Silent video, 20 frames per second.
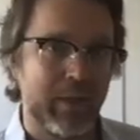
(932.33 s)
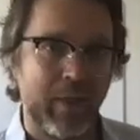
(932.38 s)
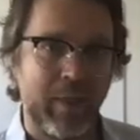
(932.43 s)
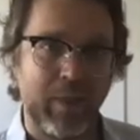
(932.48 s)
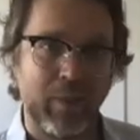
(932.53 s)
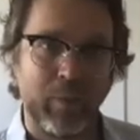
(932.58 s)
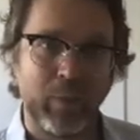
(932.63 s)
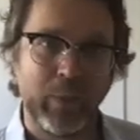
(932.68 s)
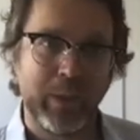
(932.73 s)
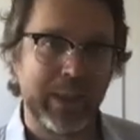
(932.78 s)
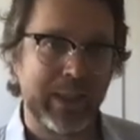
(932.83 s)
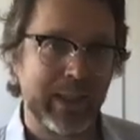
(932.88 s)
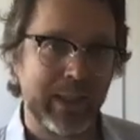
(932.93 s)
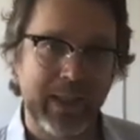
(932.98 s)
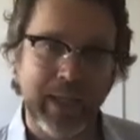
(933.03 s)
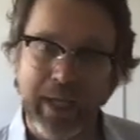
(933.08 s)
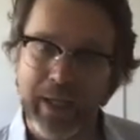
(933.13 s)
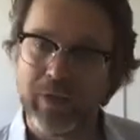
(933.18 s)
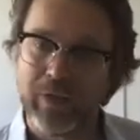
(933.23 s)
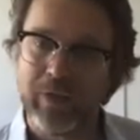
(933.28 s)
We
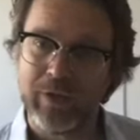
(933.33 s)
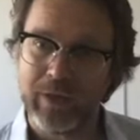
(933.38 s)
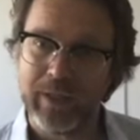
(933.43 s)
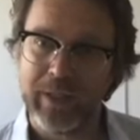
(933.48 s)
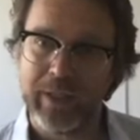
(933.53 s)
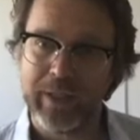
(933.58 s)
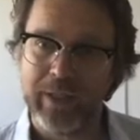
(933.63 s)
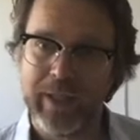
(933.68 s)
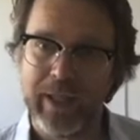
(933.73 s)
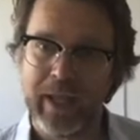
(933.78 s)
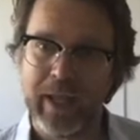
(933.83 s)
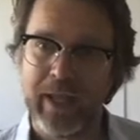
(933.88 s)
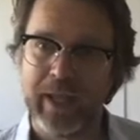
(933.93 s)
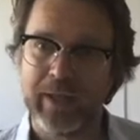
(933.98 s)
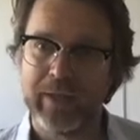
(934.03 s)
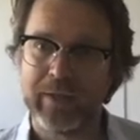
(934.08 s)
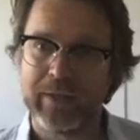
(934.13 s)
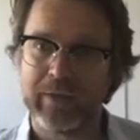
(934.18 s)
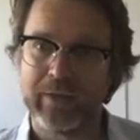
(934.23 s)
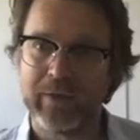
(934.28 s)
cannot let that
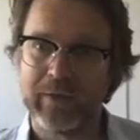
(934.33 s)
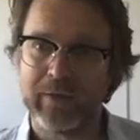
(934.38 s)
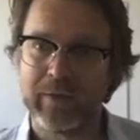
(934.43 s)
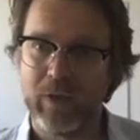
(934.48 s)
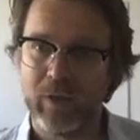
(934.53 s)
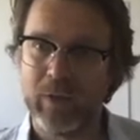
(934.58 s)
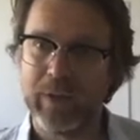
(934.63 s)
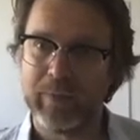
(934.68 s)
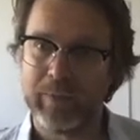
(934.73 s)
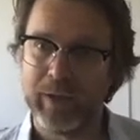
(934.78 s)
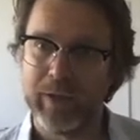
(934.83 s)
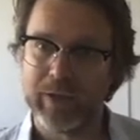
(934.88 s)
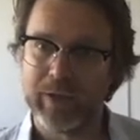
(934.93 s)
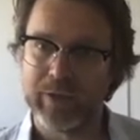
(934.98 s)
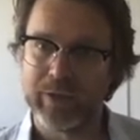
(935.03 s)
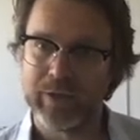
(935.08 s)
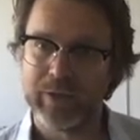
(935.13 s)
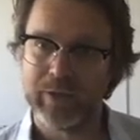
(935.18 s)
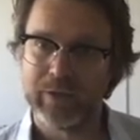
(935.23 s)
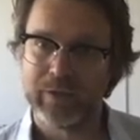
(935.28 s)
go
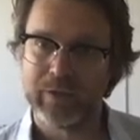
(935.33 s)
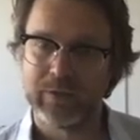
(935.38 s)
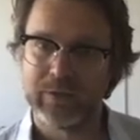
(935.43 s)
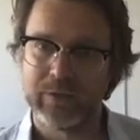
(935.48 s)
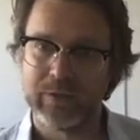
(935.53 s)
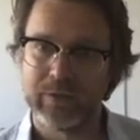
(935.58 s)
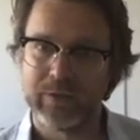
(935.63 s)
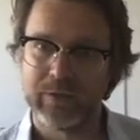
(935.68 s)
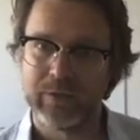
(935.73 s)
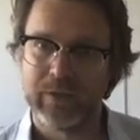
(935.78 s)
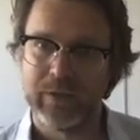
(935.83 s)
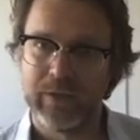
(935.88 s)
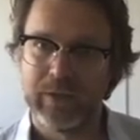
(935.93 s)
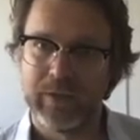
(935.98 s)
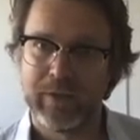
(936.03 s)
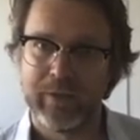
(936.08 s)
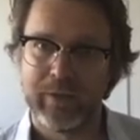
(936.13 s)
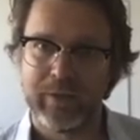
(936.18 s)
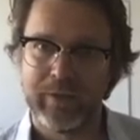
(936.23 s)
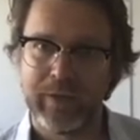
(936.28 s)
unpunished.
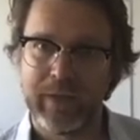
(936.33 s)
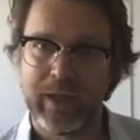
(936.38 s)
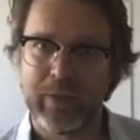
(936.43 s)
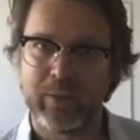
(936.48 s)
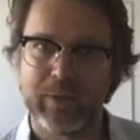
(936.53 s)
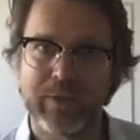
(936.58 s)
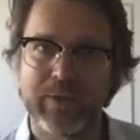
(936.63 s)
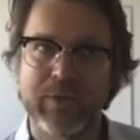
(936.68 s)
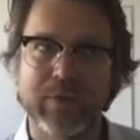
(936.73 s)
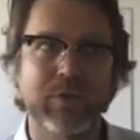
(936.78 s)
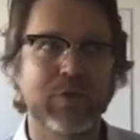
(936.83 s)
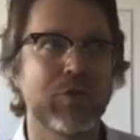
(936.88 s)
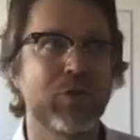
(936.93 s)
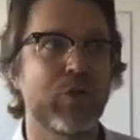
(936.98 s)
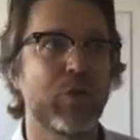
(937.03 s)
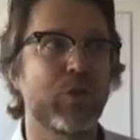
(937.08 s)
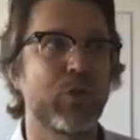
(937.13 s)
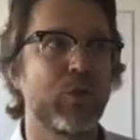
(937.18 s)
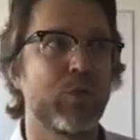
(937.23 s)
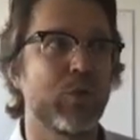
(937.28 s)
That was
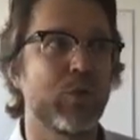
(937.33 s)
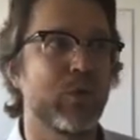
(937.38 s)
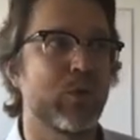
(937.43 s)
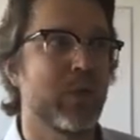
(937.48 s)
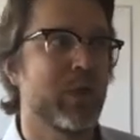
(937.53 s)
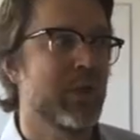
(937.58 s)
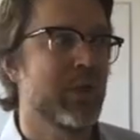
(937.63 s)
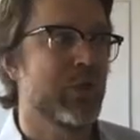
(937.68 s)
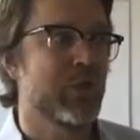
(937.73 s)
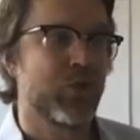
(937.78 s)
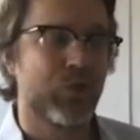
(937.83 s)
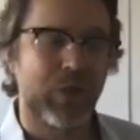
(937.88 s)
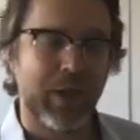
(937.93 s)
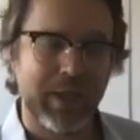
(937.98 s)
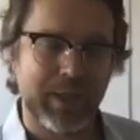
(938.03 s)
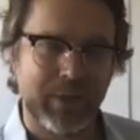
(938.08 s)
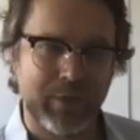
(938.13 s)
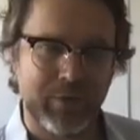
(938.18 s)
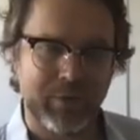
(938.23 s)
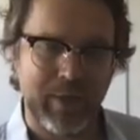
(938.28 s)
too
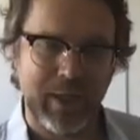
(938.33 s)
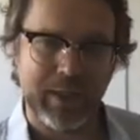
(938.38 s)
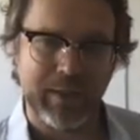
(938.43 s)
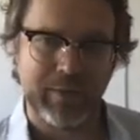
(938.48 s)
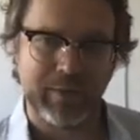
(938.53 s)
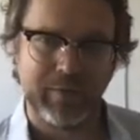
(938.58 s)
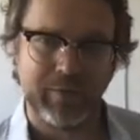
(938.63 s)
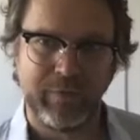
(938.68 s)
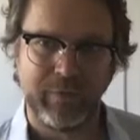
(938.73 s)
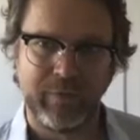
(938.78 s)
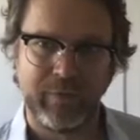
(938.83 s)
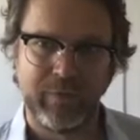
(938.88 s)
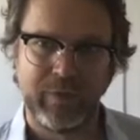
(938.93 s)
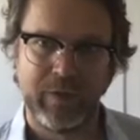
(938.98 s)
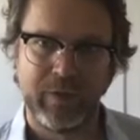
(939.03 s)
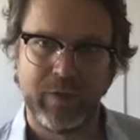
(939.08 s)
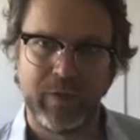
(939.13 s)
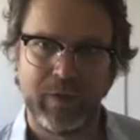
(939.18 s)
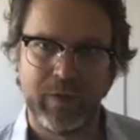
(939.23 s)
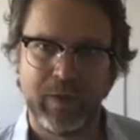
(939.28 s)
transgressive.
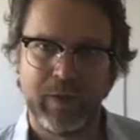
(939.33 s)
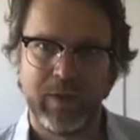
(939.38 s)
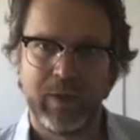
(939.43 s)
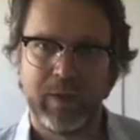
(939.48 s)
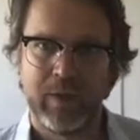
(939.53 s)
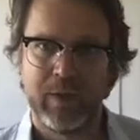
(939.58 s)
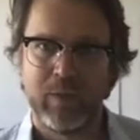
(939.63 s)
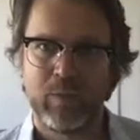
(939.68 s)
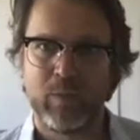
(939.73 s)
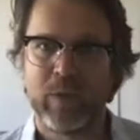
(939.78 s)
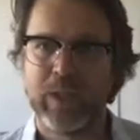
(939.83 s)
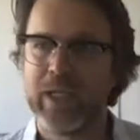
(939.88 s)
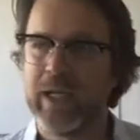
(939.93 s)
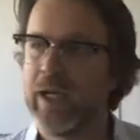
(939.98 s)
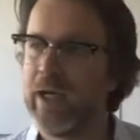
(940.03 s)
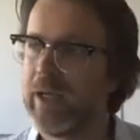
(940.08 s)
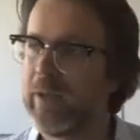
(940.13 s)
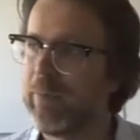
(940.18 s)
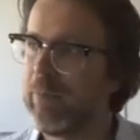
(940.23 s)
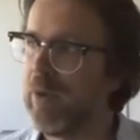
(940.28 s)
We
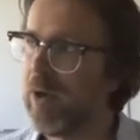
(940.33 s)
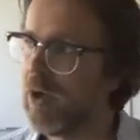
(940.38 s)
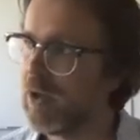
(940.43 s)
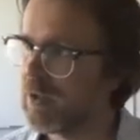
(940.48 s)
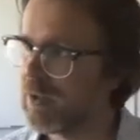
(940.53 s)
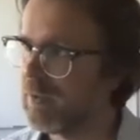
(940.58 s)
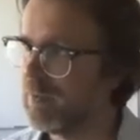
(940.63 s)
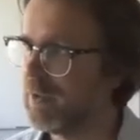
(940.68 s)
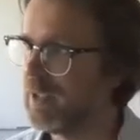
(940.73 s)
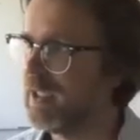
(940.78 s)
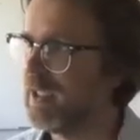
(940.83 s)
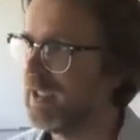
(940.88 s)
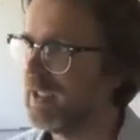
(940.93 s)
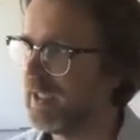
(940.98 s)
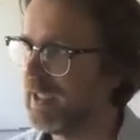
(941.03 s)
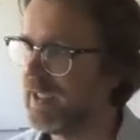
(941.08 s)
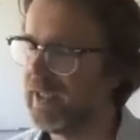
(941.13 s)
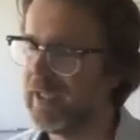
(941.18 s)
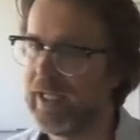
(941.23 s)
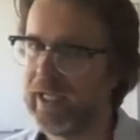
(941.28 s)
can't possibly
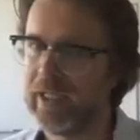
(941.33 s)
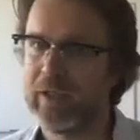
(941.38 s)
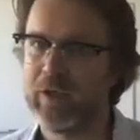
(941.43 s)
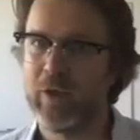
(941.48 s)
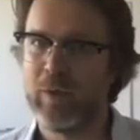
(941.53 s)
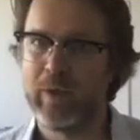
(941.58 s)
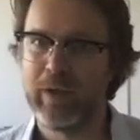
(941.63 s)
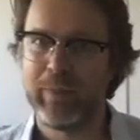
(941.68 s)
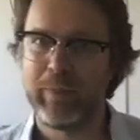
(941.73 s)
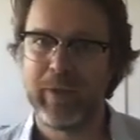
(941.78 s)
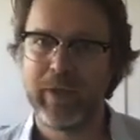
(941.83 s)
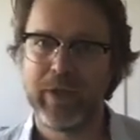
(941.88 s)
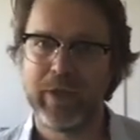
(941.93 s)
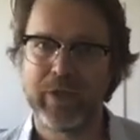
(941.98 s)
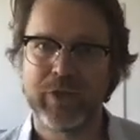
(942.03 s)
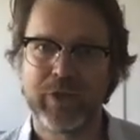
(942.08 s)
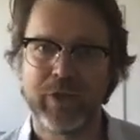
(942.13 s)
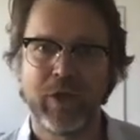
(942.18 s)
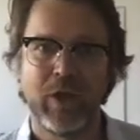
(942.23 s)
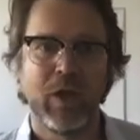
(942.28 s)
let that go
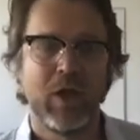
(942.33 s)
unpunished.